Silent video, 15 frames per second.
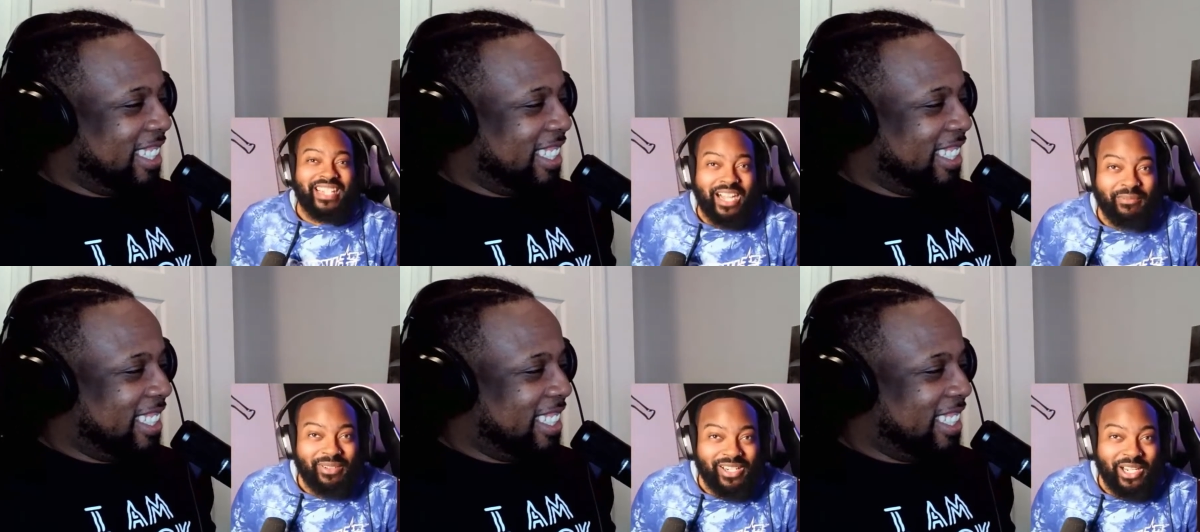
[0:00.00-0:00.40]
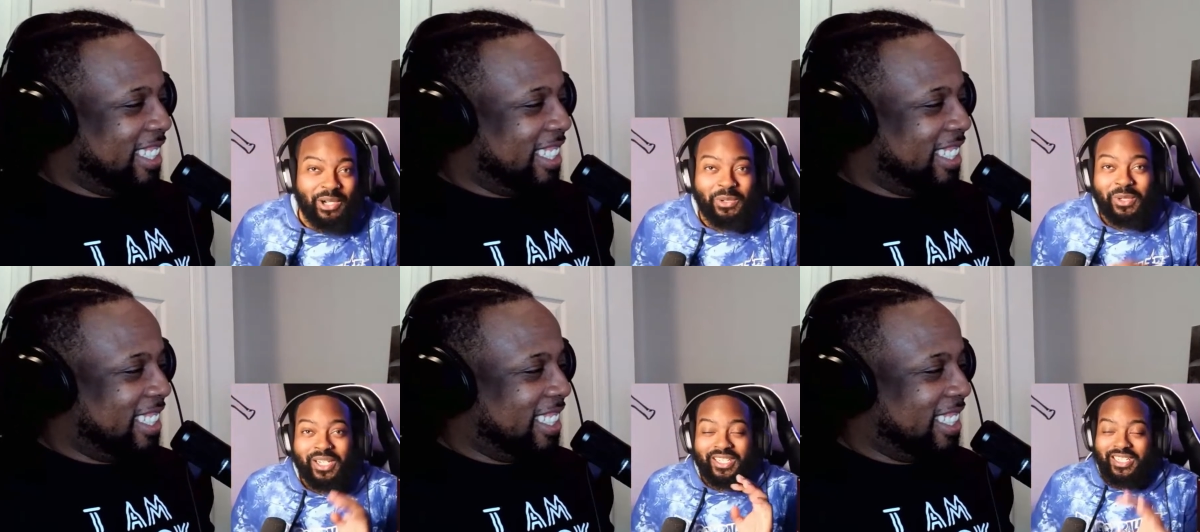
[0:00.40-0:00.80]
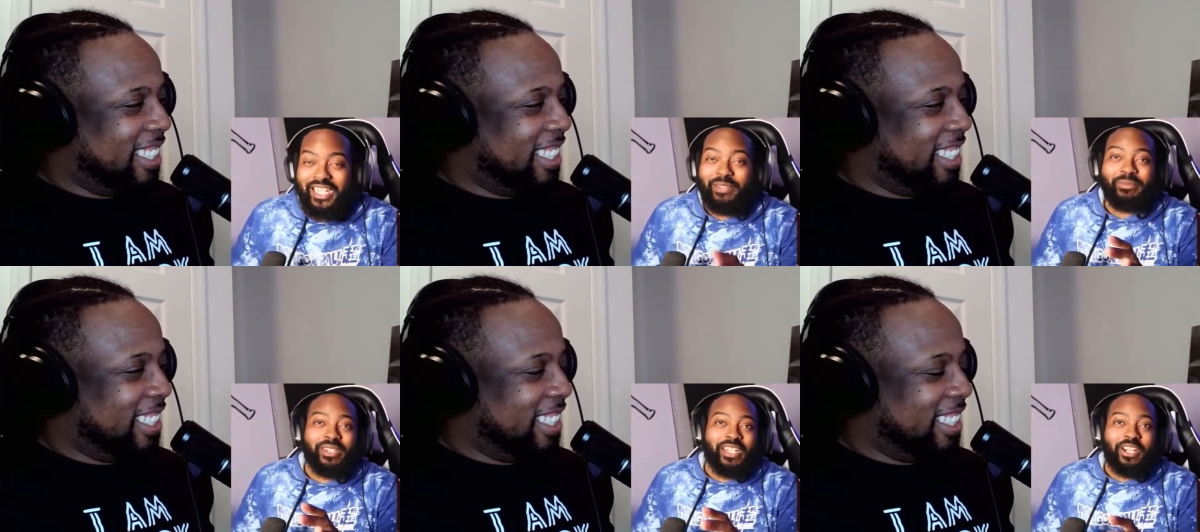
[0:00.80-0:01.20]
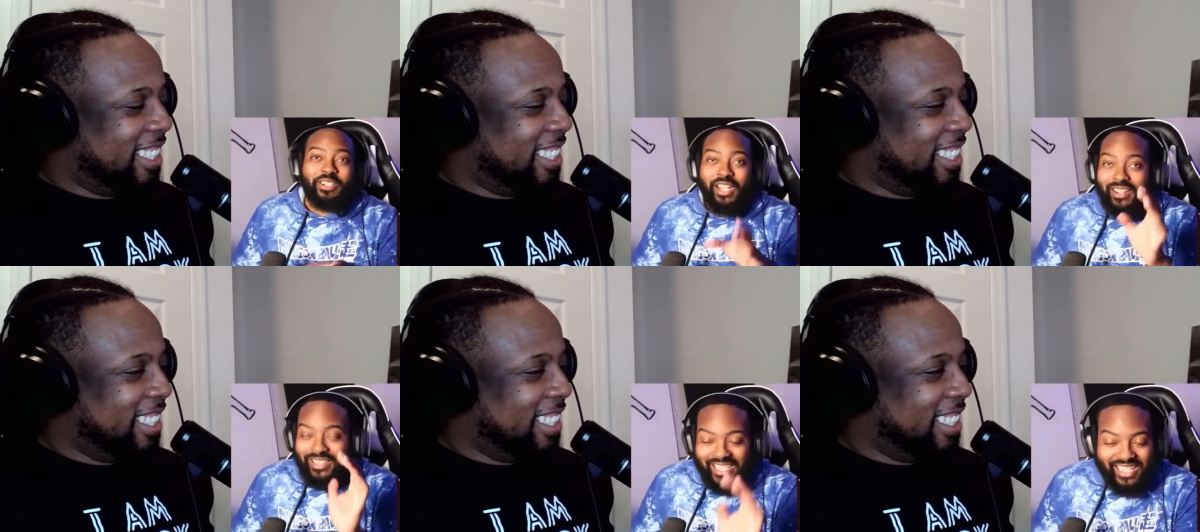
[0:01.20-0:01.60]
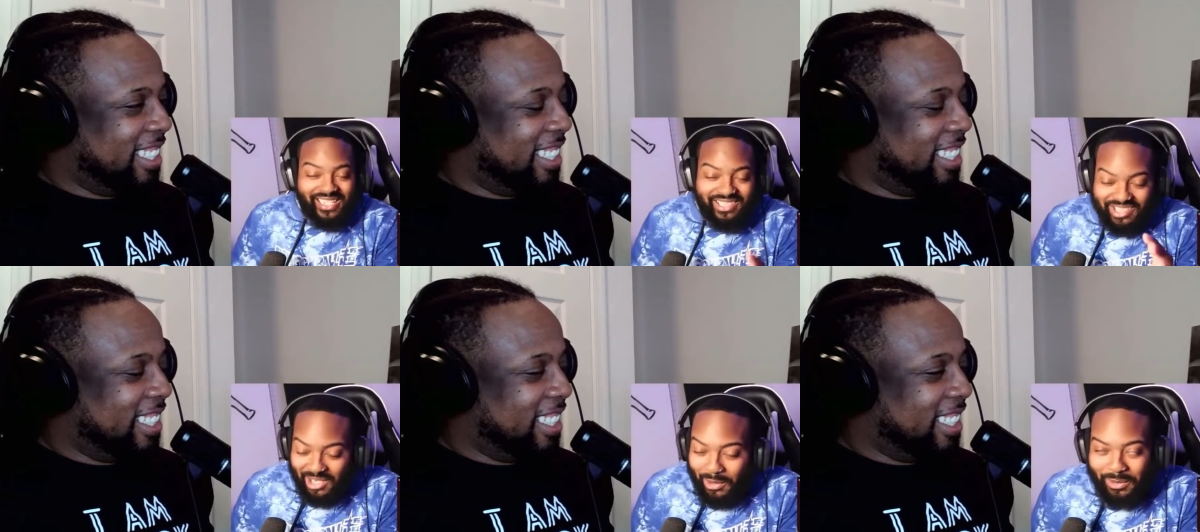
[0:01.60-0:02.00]
Speaker 1: down below. Let me know. Y'all can't
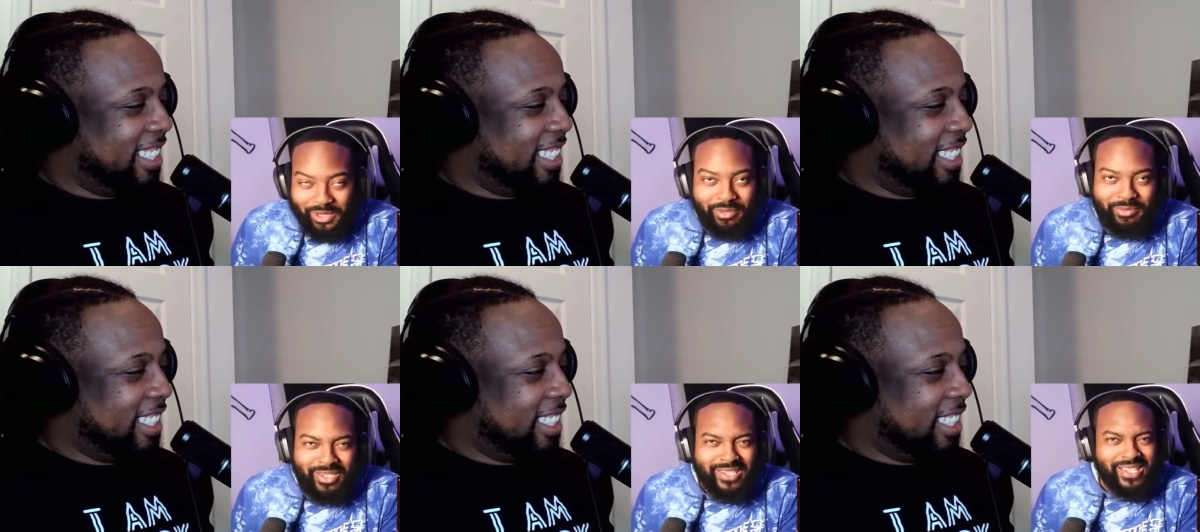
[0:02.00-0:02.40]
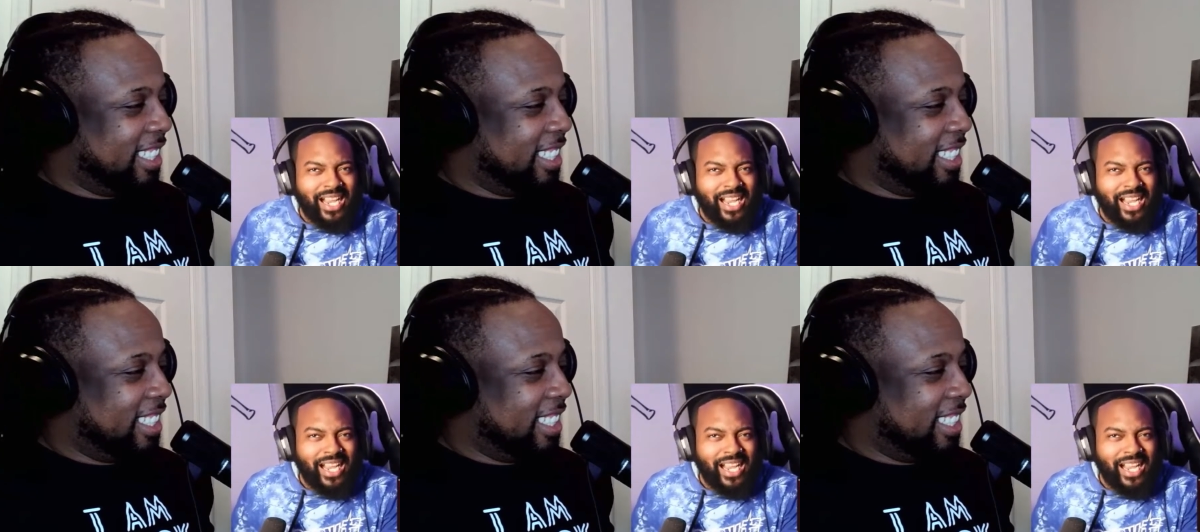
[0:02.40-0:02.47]
show him this,